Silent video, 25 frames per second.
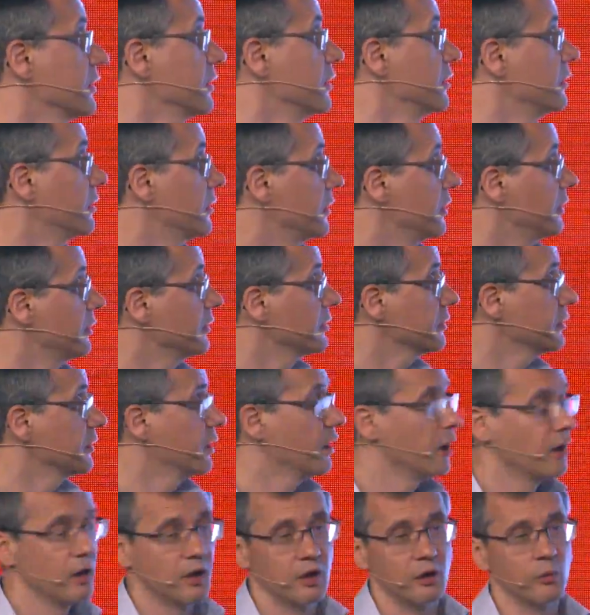it is,
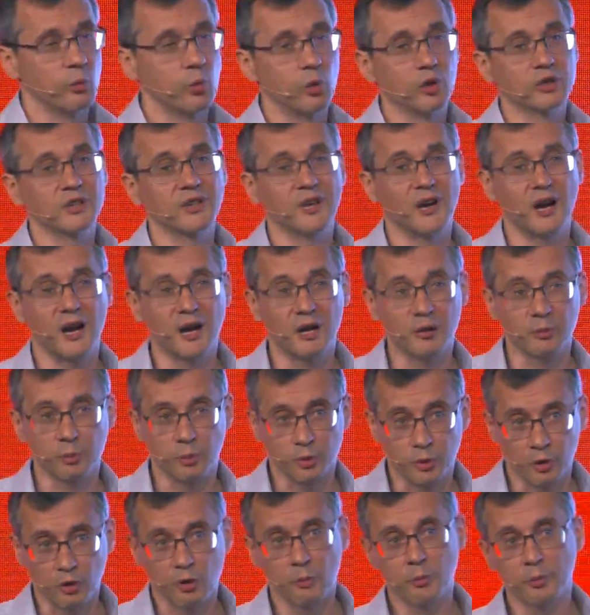what are
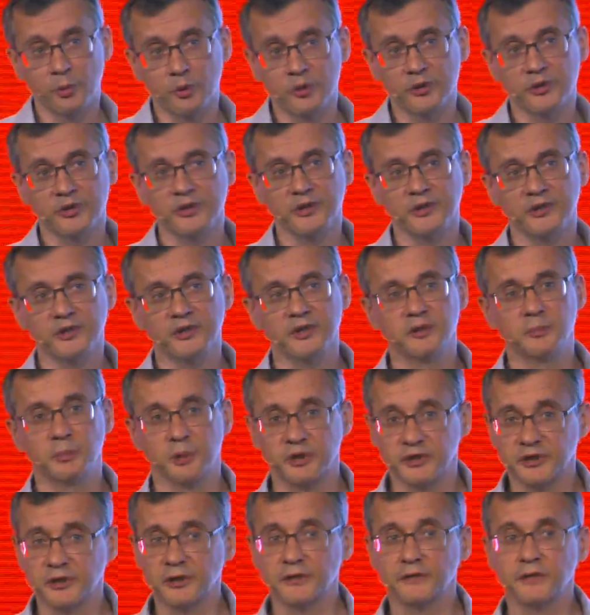properties
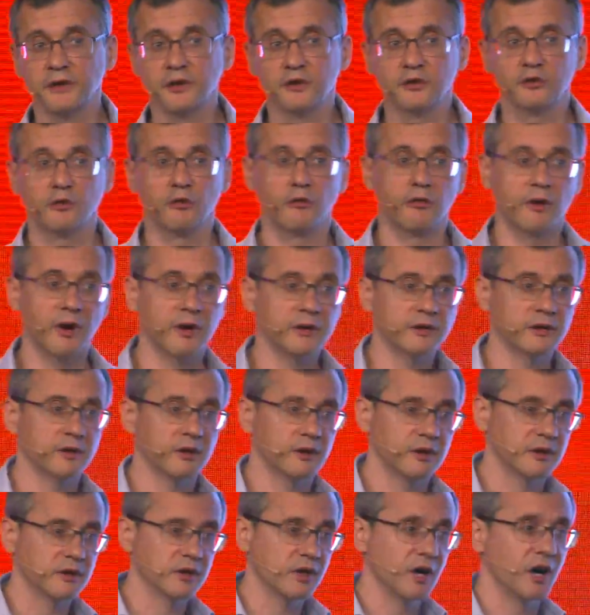specific to that
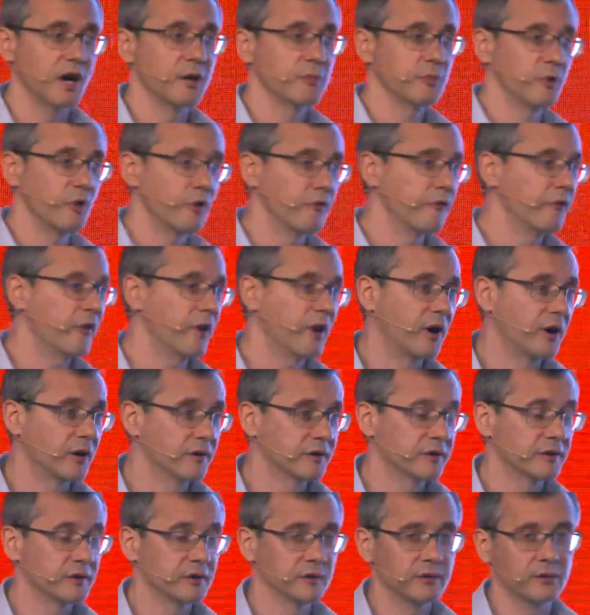type of
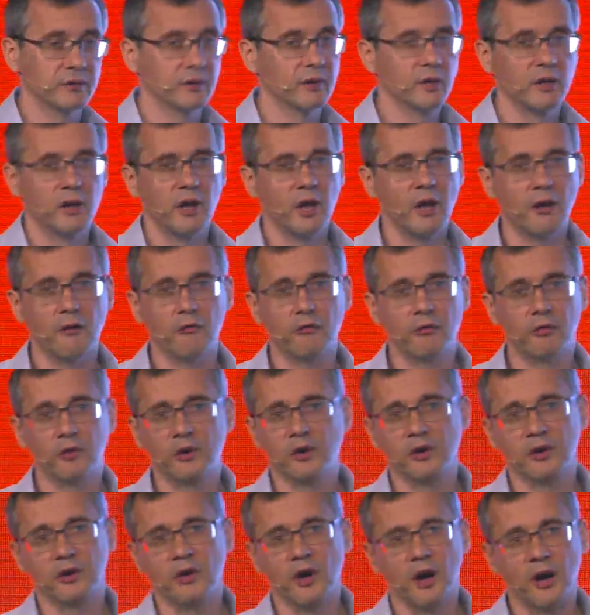assets.
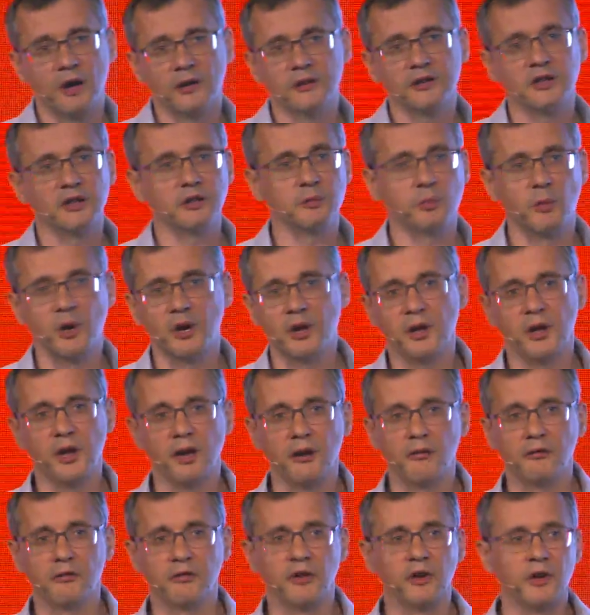Every asset might
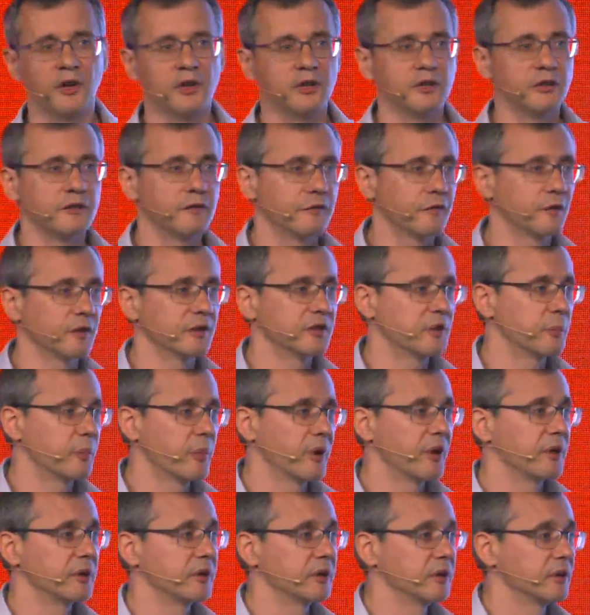have different
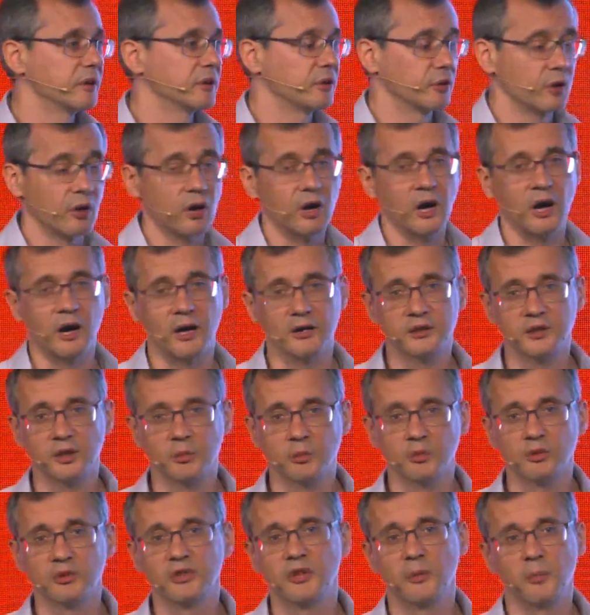
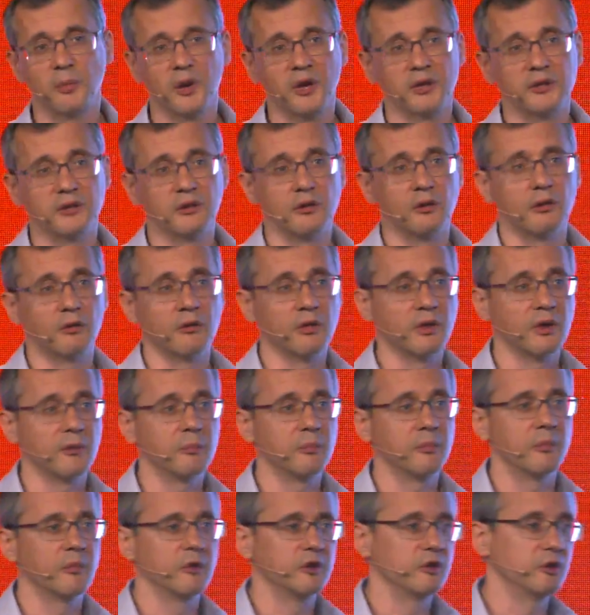attributes depending on the
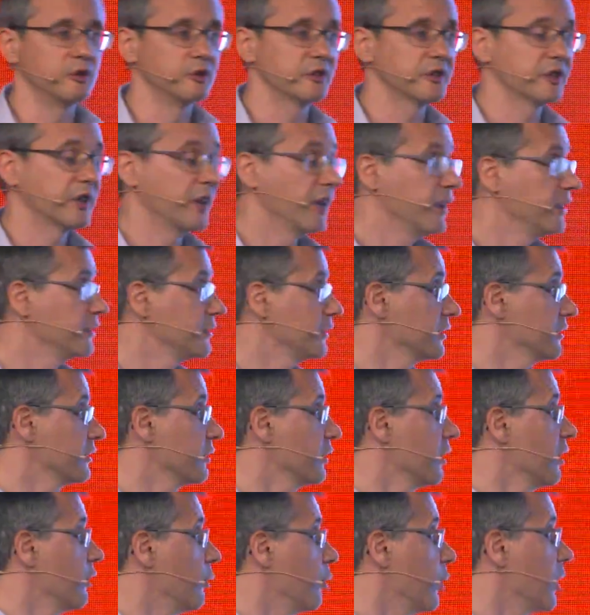use cases
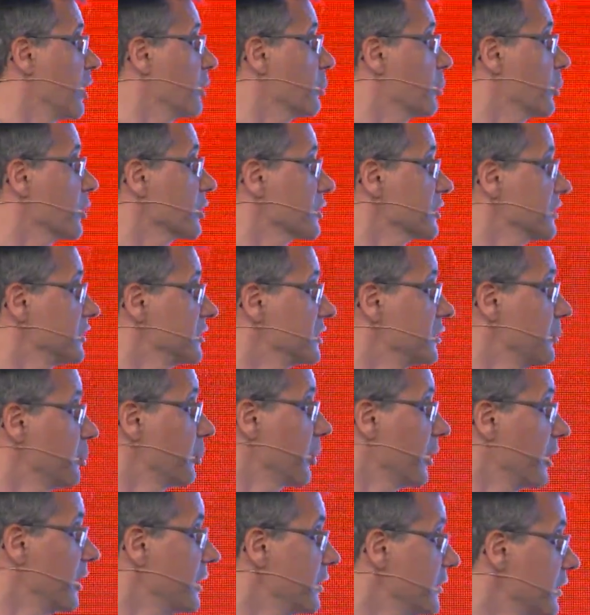we are
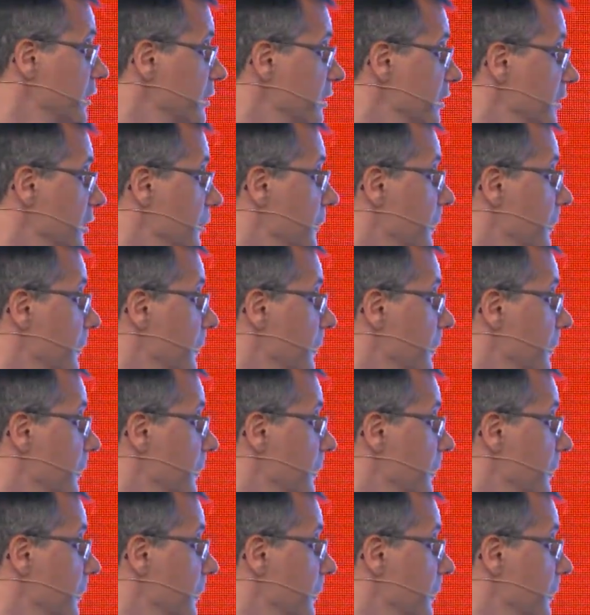participating.